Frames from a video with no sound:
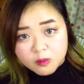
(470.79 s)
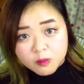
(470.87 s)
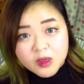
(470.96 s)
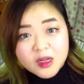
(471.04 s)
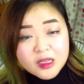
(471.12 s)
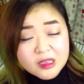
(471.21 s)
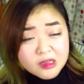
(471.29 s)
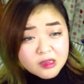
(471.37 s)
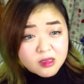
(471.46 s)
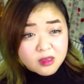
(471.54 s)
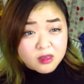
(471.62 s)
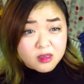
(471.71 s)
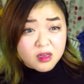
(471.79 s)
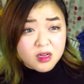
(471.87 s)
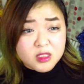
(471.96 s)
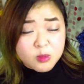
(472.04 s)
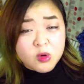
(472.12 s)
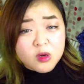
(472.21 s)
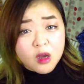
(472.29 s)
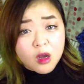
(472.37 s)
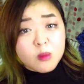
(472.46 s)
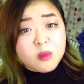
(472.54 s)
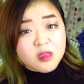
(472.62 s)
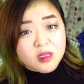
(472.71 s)
But it is more
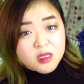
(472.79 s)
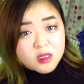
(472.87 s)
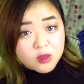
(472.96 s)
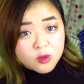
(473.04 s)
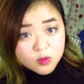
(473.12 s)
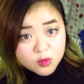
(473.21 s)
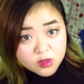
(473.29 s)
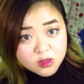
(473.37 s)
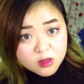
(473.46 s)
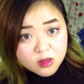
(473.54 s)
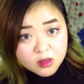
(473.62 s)
commonly used